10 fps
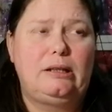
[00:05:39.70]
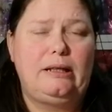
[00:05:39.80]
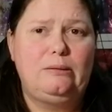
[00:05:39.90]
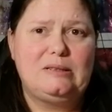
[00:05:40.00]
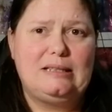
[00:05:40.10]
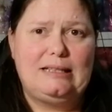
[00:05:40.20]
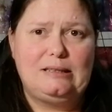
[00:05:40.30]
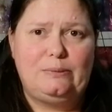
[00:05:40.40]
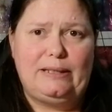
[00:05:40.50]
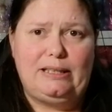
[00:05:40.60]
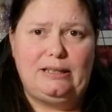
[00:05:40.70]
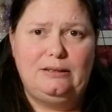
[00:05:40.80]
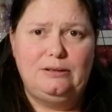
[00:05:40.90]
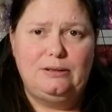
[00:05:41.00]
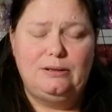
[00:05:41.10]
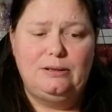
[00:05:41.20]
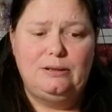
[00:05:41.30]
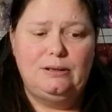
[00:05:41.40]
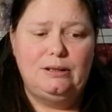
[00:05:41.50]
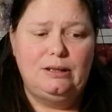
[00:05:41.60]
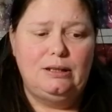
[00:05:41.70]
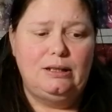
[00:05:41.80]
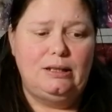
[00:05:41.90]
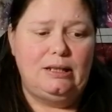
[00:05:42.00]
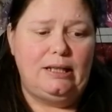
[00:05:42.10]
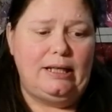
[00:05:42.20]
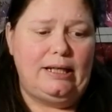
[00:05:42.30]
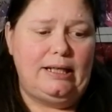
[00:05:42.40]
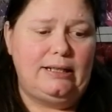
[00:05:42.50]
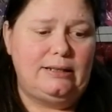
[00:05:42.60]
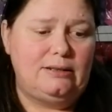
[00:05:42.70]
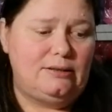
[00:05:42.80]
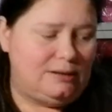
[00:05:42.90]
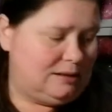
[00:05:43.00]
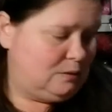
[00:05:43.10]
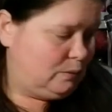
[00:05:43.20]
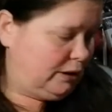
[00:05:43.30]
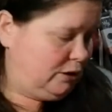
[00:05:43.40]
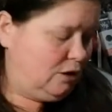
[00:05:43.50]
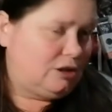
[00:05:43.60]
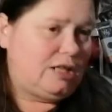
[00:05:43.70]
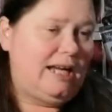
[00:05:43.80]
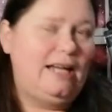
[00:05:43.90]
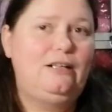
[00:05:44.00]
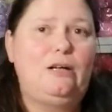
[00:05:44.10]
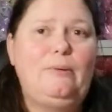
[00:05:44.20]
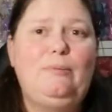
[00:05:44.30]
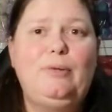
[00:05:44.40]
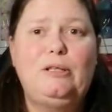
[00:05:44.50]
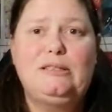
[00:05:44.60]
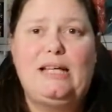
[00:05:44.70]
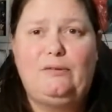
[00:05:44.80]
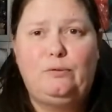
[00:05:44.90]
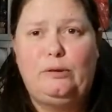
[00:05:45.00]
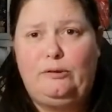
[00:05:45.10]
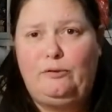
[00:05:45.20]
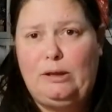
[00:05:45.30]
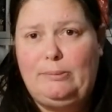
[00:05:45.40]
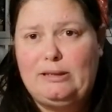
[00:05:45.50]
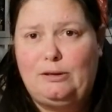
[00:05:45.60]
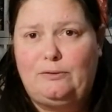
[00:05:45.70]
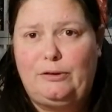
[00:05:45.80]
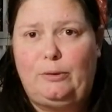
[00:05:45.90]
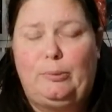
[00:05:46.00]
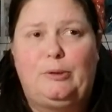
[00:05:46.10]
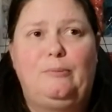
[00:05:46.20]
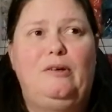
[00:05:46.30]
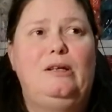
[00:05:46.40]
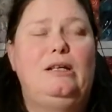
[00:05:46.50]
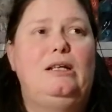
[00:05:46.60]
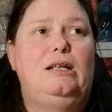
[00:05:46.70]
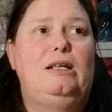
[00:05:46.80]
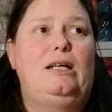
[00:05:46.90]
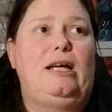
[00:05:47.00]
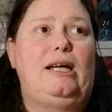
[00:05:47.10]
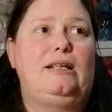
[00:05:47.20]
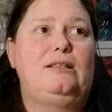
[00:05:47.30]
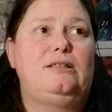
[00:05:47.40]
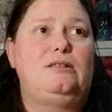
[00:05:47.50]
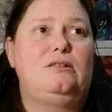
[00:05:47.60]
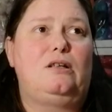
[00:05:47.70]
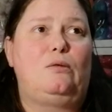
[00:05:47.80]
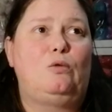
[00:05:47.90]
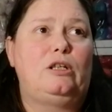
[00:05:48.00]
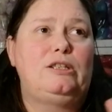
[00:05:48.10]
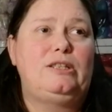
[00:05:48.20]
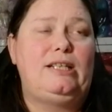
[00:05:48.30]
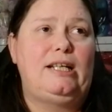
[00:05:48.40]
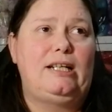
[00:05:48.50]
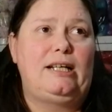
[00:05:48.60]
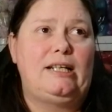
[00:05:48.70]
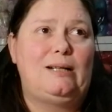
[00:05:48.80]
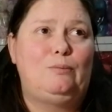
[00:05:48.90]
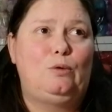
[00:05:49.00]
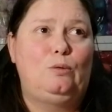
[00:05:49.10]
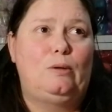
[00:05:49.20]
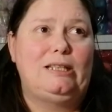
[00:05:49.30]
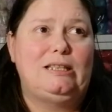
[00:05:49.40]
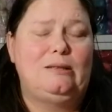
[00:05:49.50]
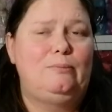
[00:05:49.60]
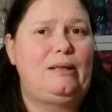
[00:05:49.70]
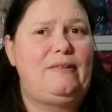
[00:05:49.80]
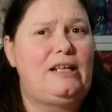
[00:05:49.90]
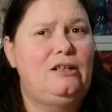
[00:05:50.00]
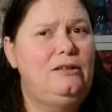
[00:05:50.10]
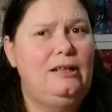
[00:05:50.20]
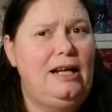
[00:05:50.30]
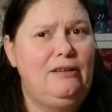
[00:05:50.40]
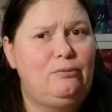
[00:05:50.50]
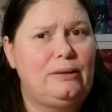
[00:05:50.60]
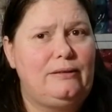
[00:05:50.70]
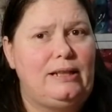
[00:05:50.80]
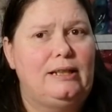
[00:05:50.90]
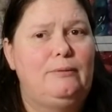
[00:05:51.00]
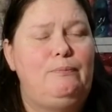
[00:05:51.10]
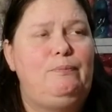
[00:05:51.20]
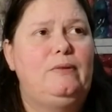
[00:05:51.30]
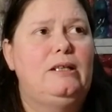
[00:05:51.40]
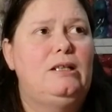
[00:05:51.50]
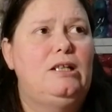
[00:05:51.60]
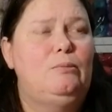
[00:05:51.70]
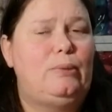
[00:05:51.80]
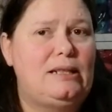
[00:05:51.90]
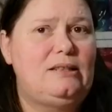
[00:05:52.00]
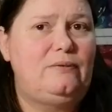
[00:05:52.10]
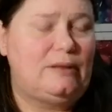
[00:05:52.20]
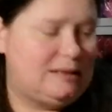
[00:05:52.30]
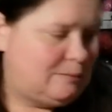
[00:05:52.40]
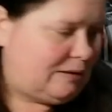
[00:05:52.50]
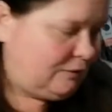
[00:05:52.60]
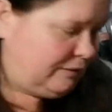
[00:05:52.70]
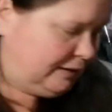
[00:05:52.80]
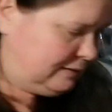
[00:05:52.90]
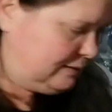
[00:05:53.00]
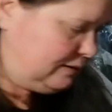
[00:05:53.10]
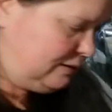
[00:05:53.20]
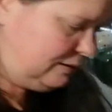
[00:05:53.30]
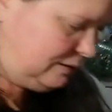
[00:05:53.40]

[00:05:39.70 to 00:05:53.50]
think it was last weekend, and this is what I got. I went because I had a 40% off coupon, and I wanted to get a yarn ball winder, but they don't have one there. But I did find some other things.